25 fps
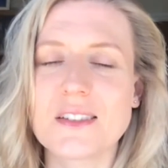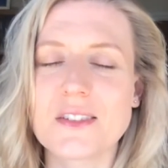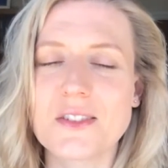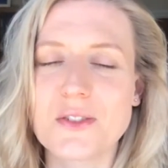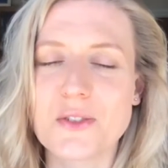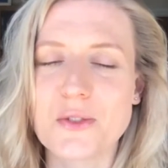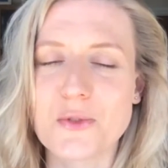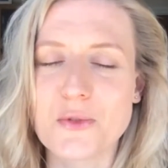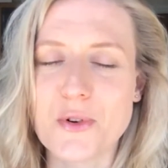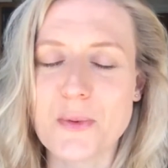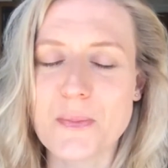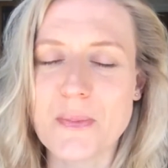
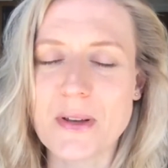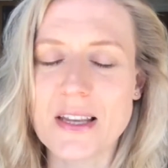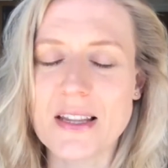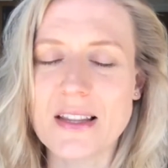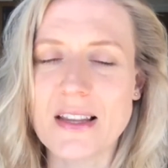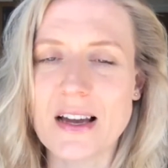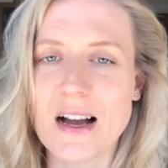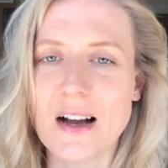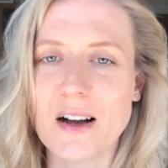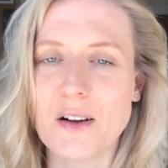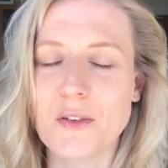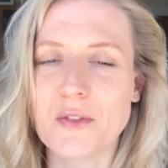to repeat
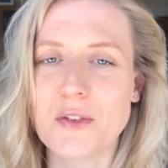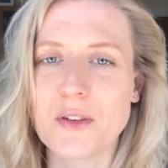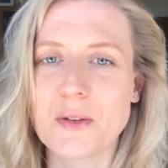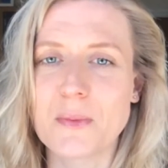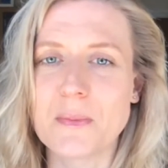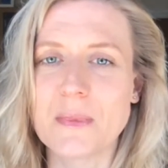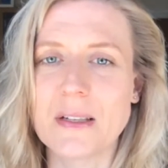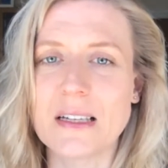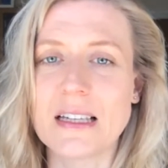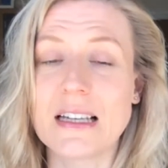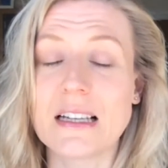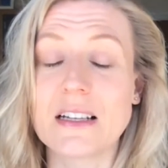after
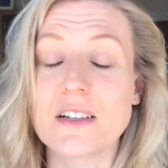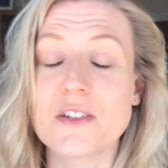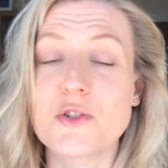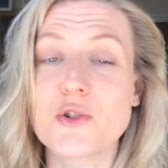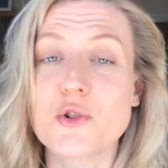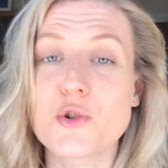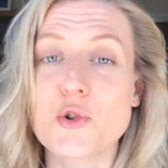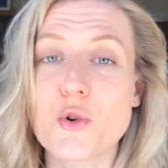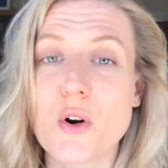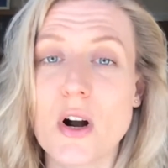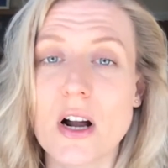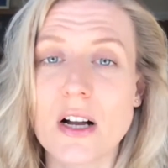me and
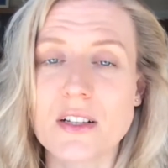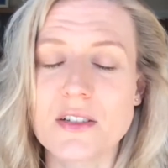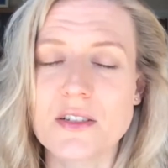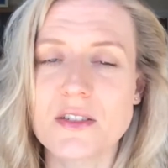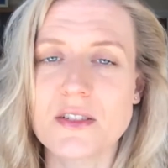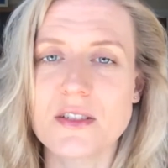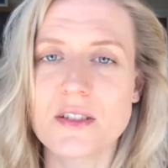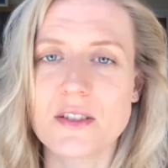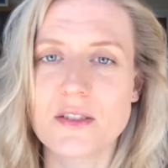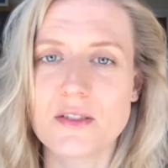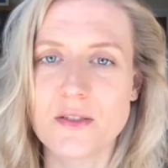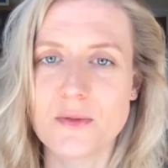
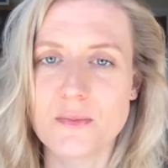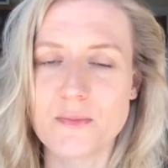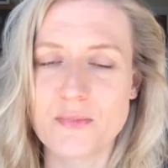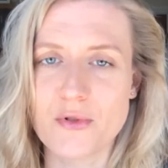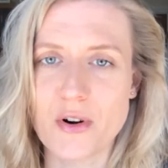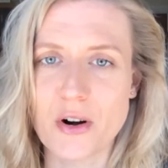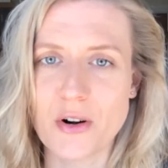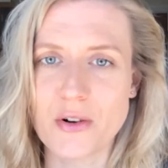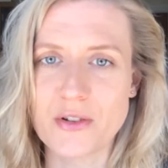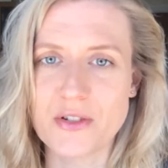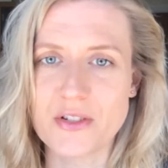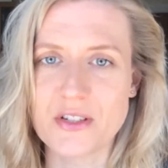trust the
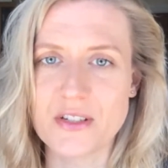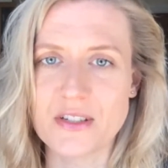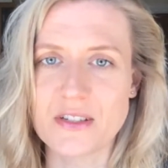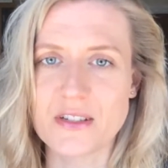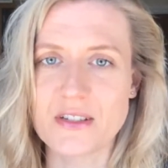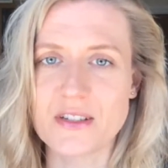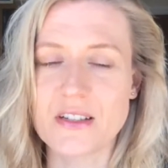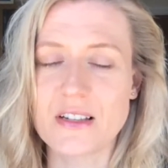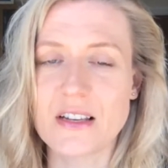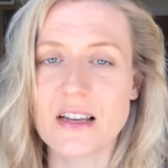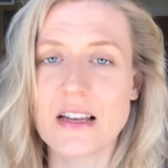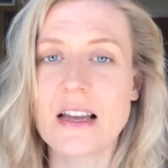
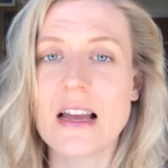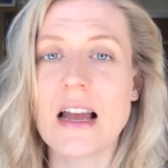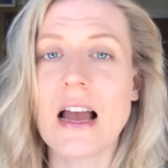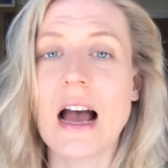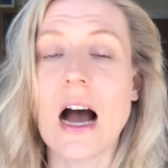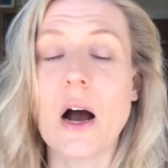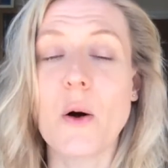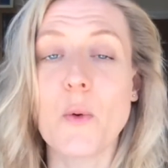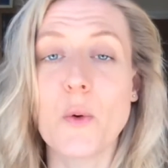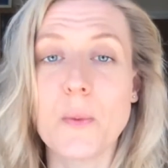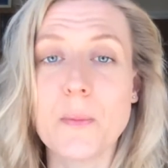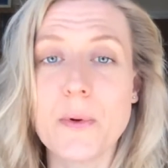process.
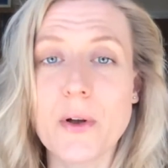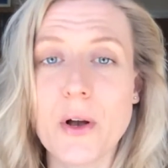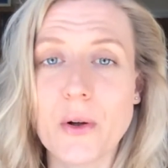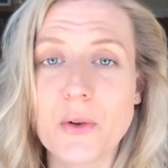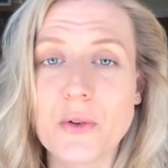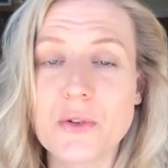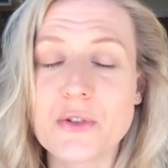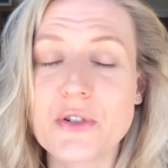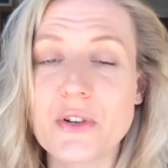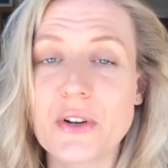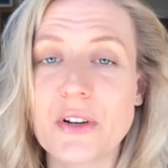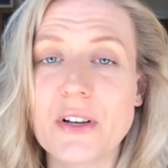I will be
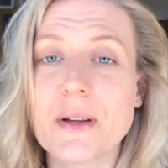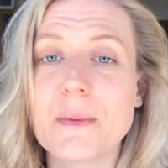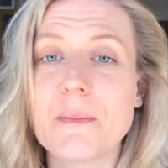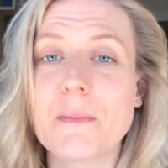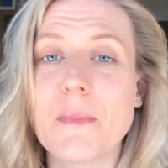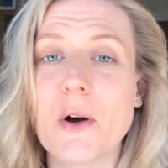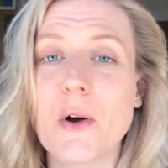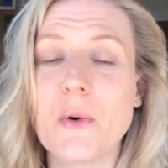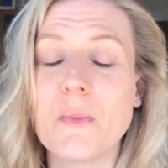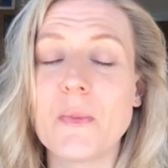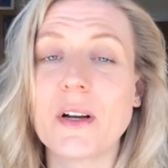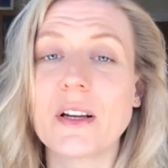also in a
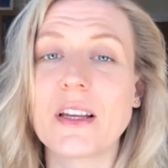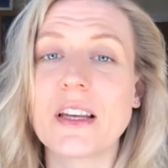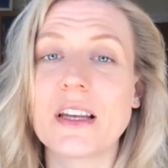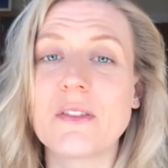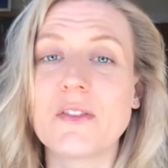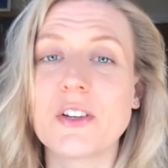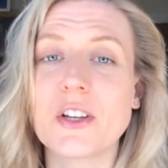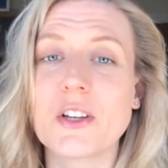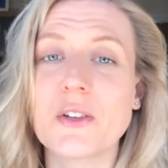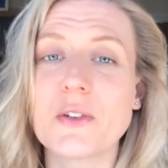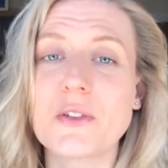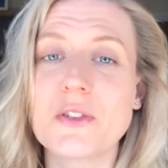moment
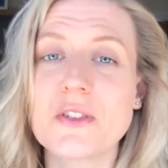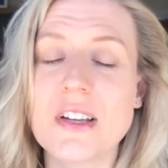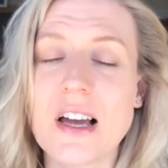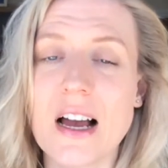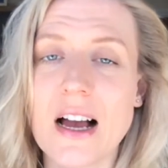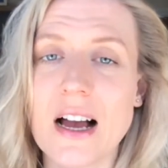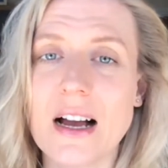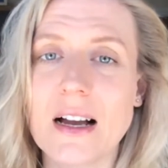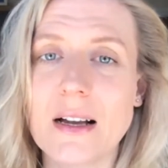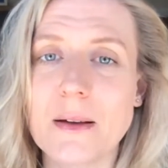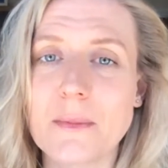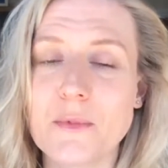giving you
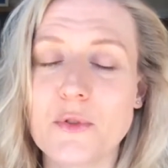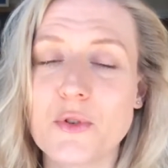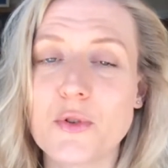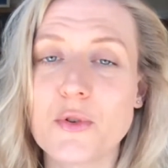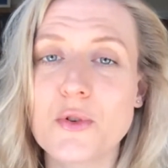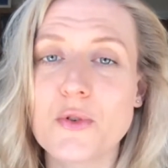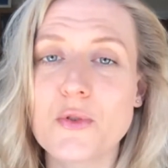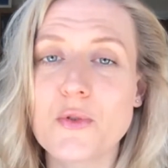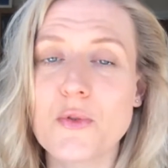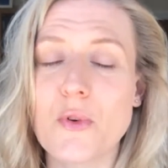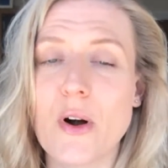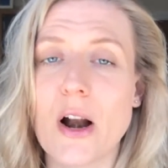time,
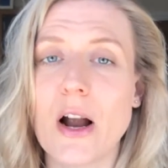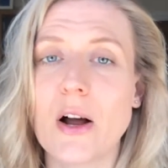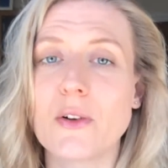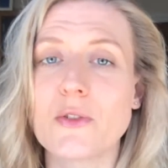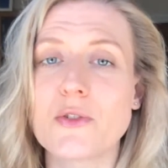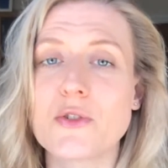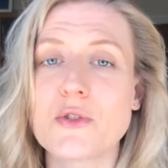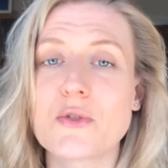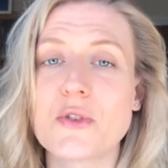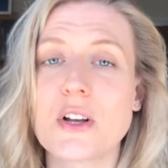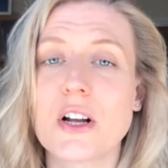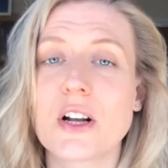2
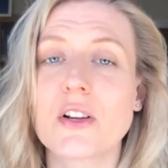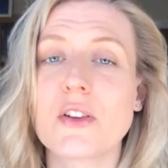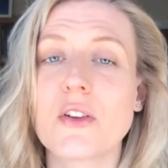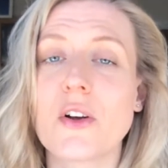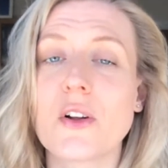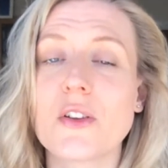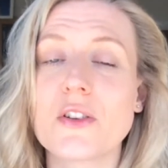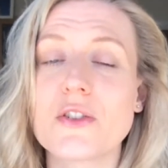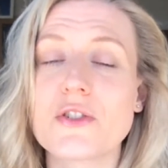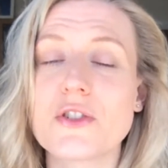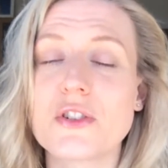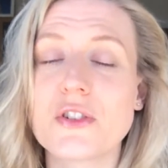rounds, to
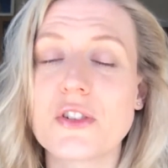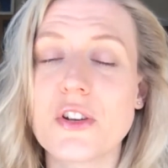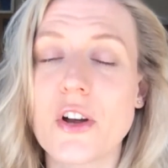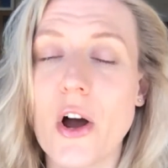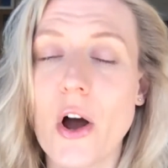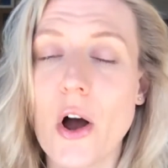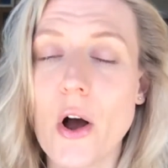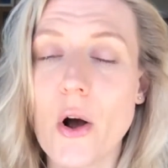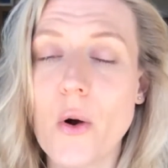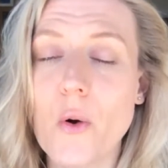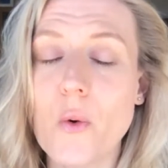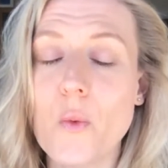acknowledge in your
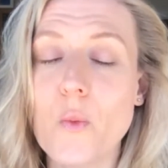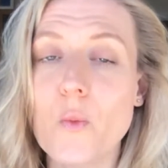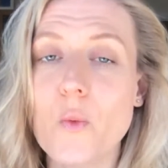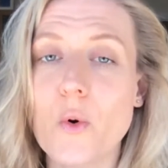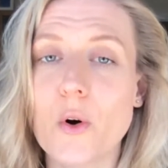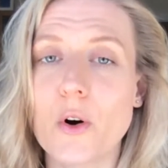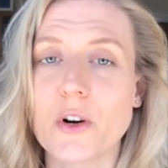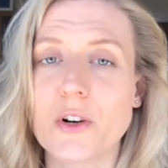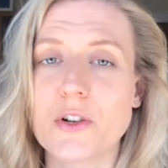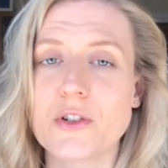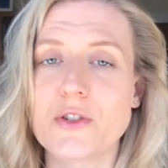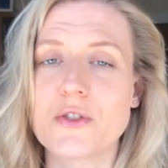own
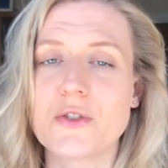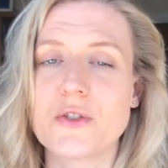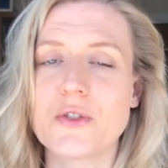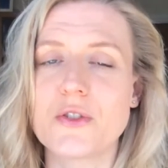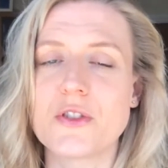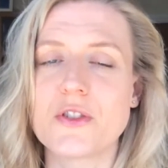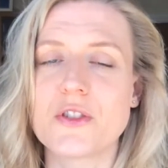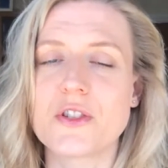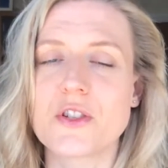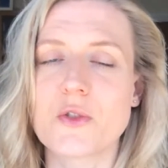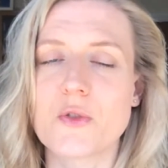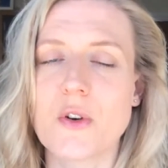words, to
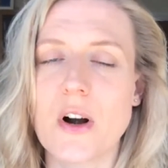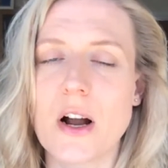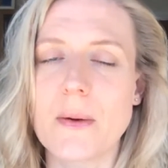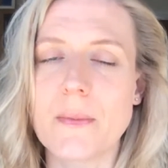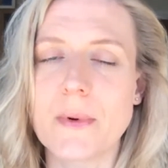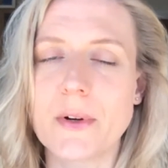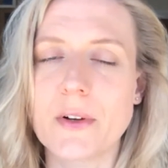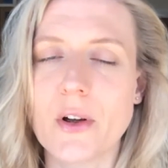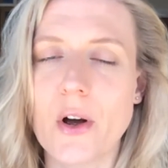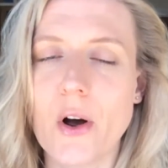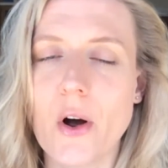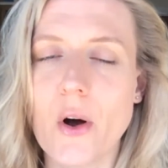describe
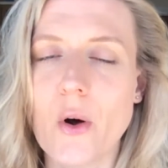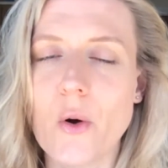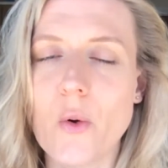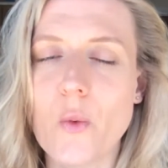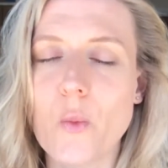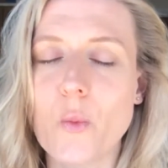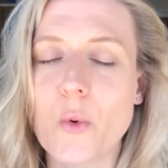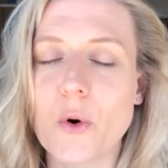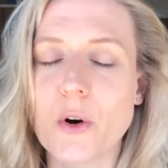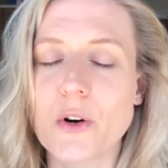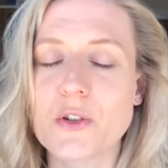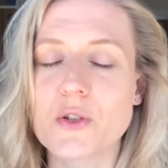in your
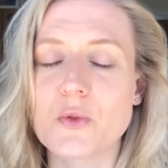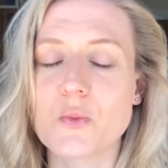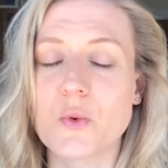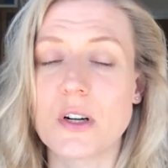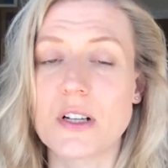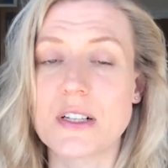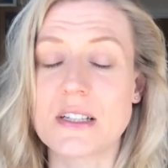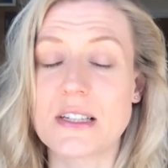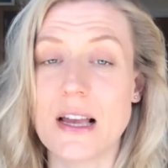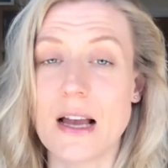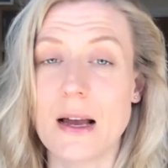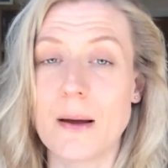own words what
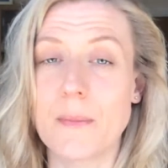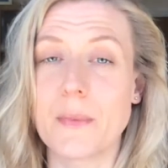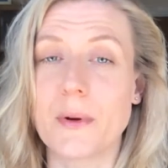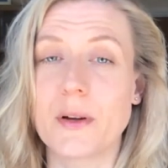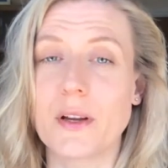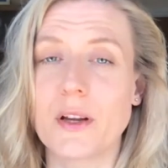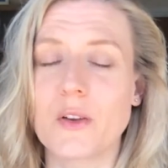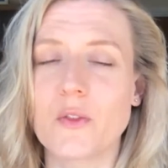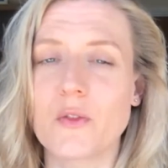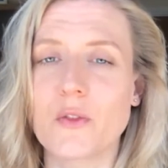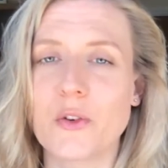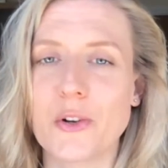is
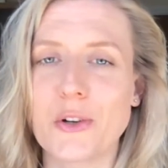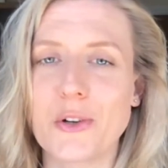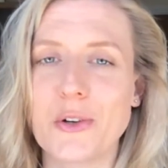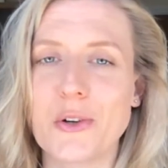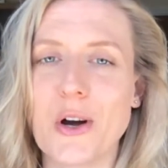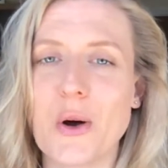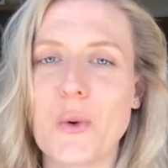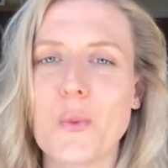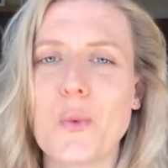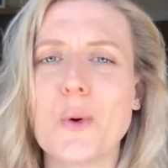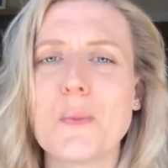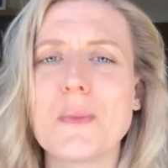happening for you.
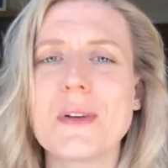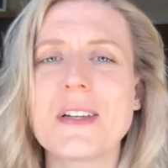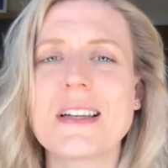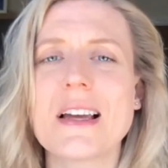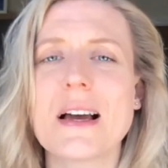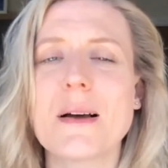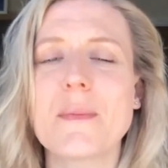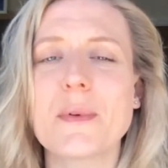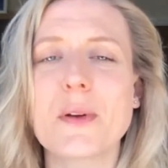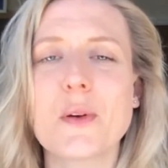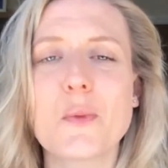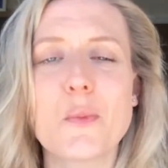I will be
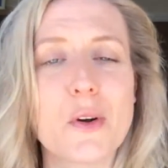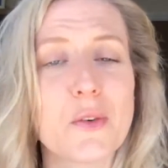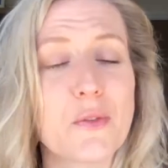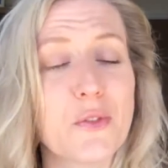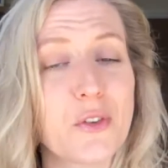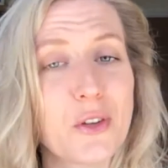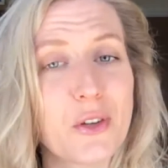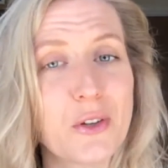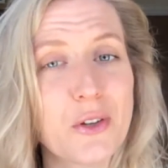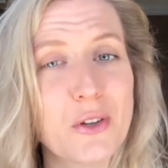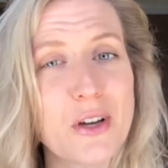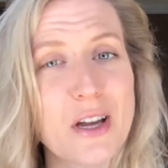tapping with
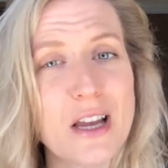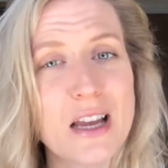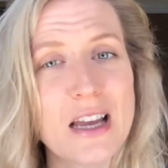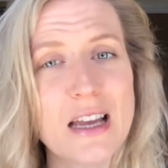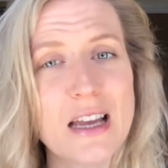you,